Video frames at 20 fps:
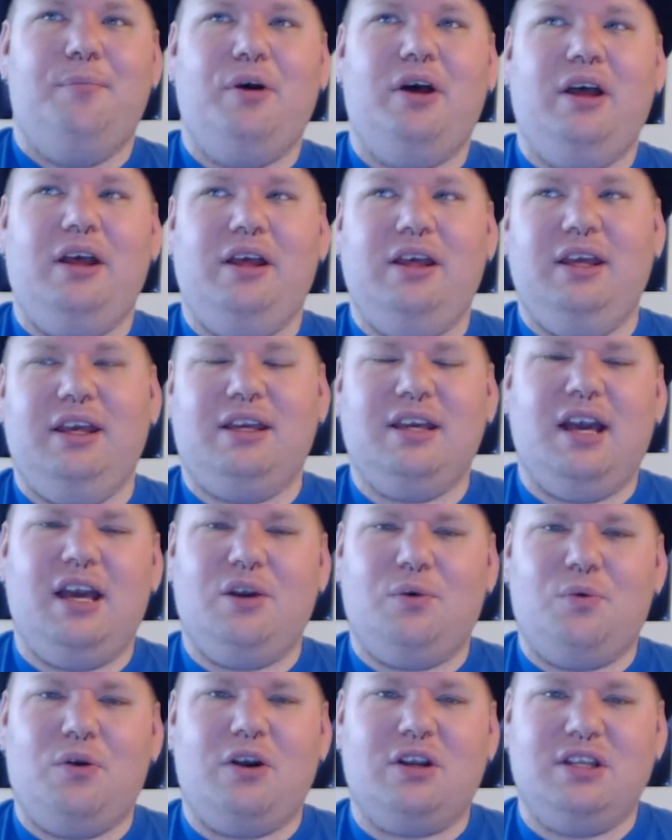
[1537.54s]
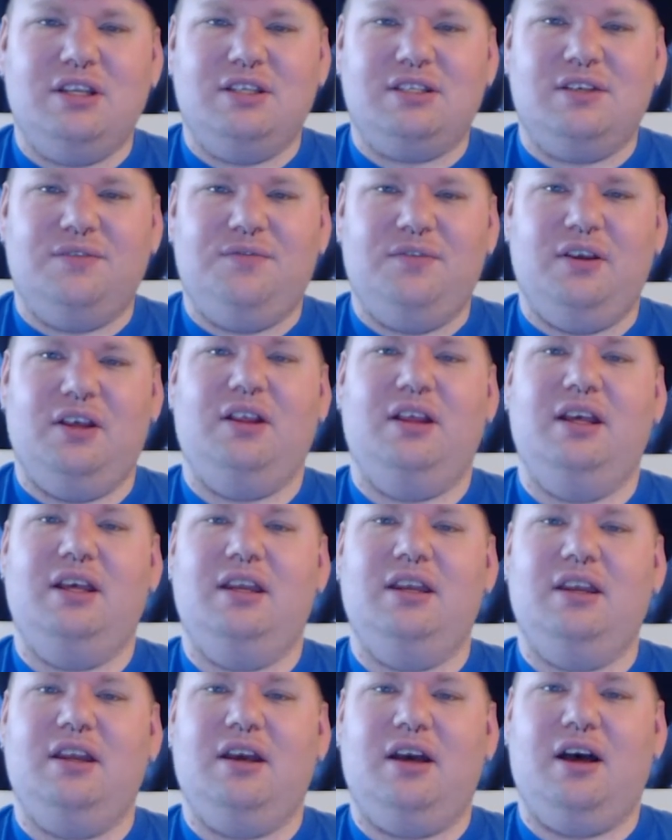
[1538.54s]
But he kind of worked as a
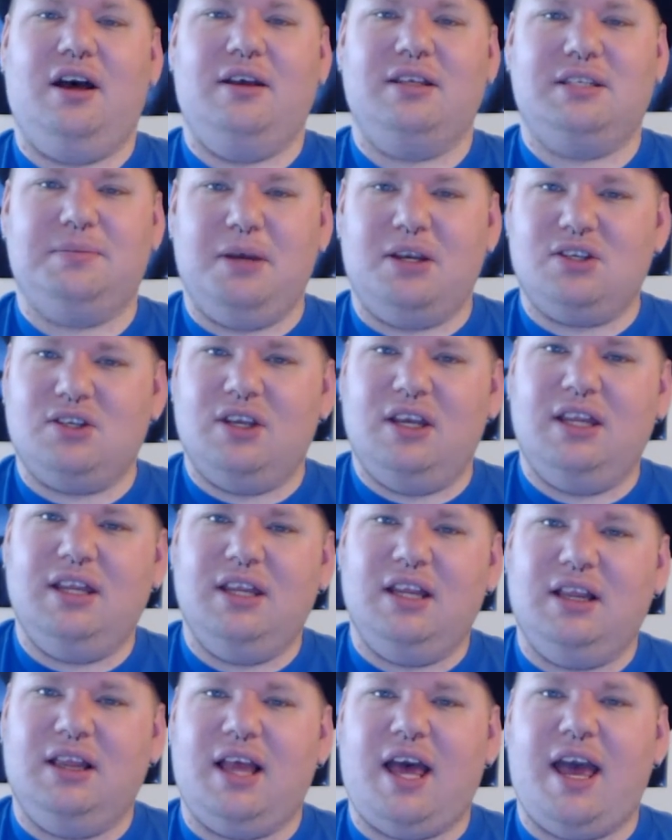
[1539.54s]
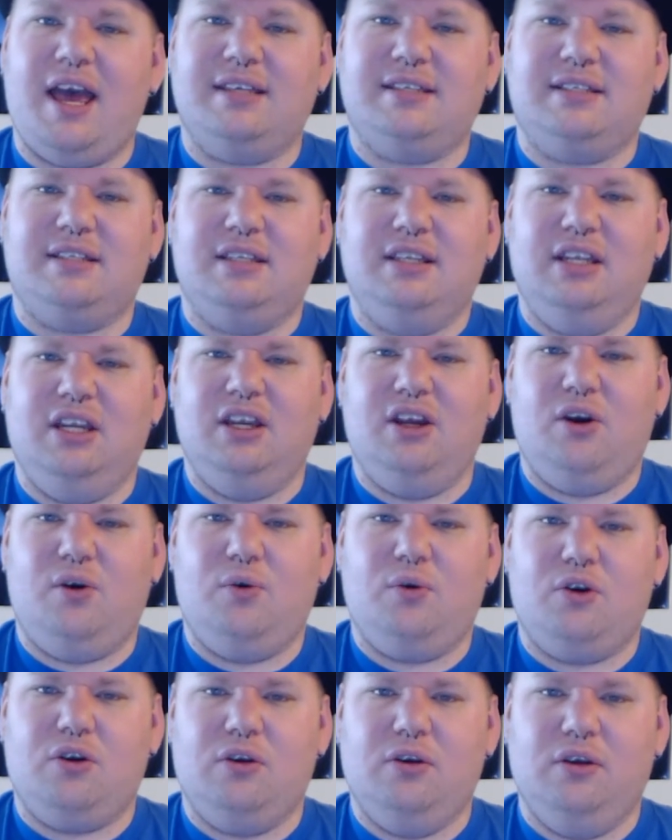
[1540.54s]
villain, especially in the last
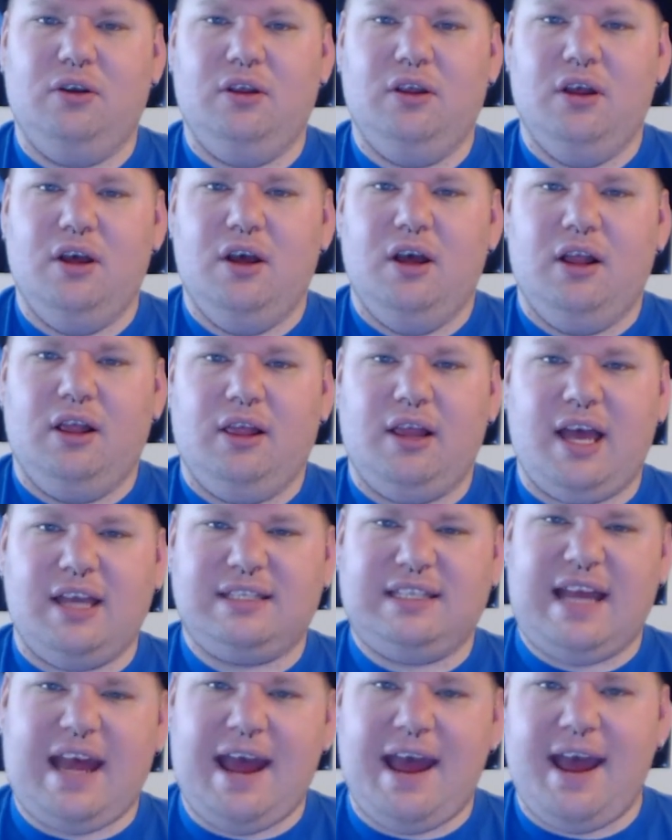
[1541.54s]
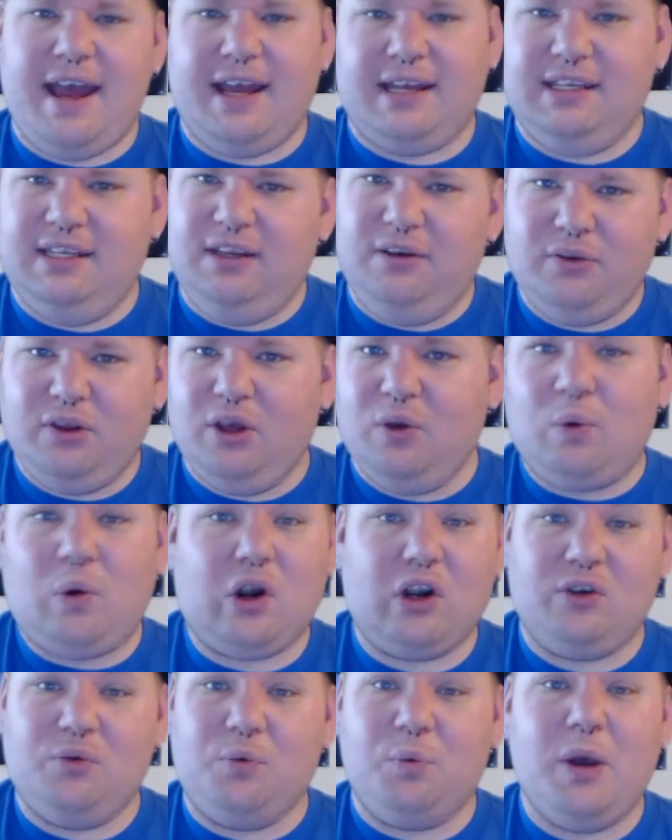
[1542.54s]
act. He really
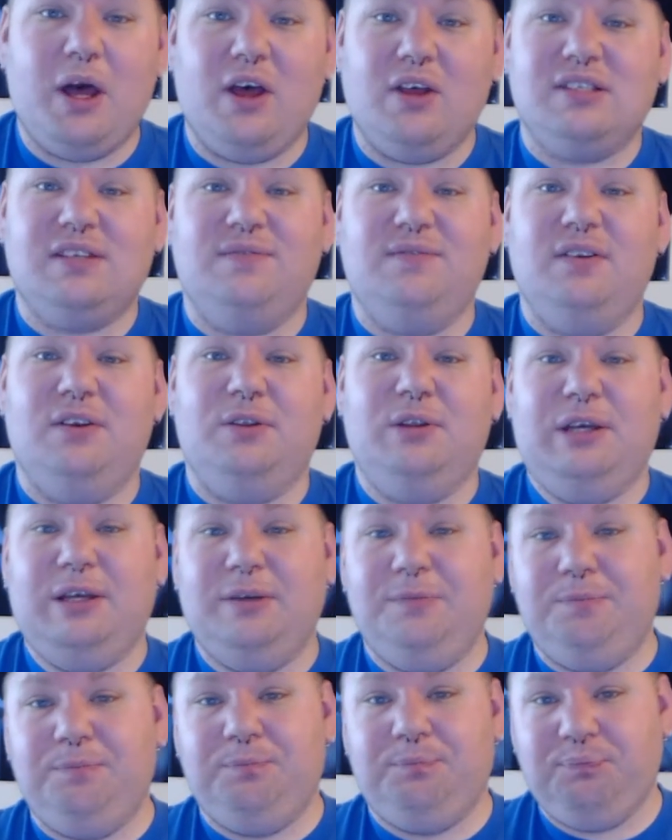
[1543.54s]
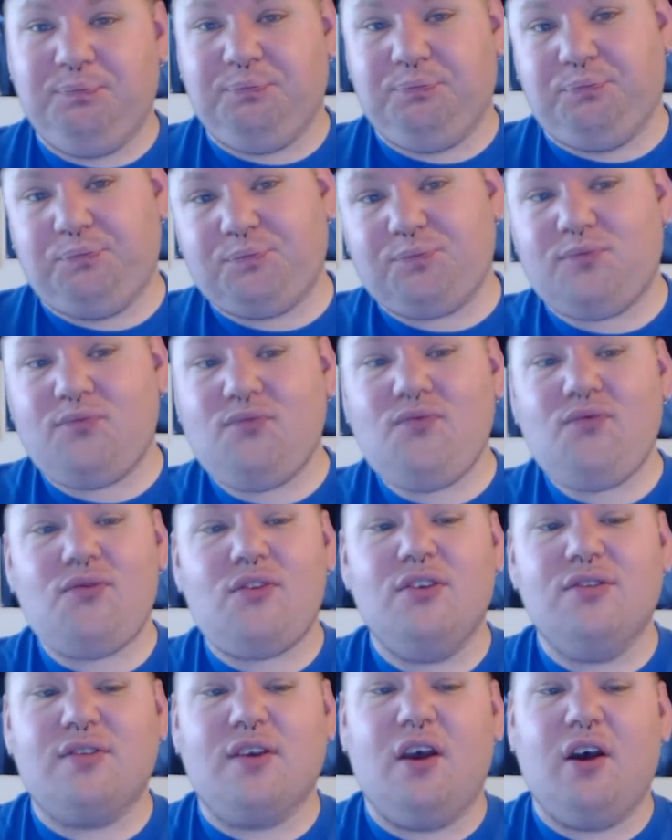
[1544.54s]
worked well as a villain.
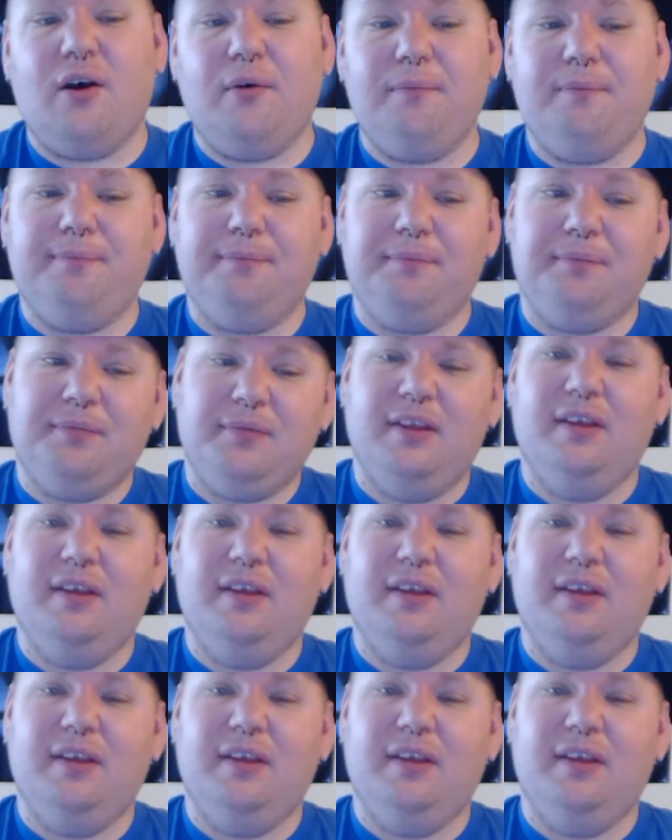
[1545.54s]
So